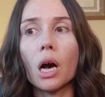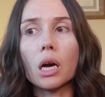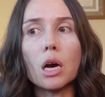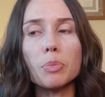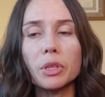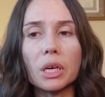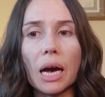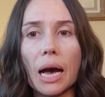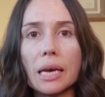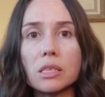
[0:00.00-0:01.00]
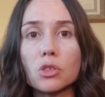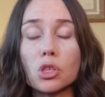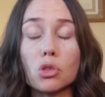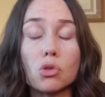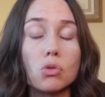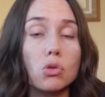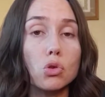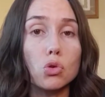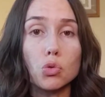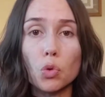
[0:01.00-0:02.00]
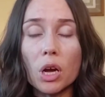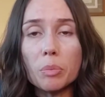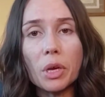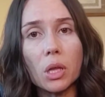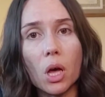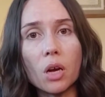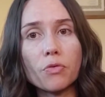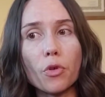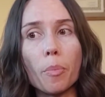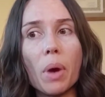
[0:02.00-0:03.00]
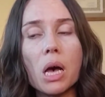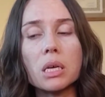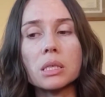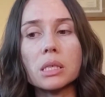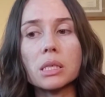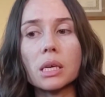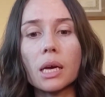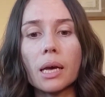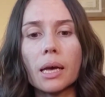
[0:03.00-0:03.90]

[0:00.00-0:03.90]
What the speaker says: a couple of guys just strung me along for months.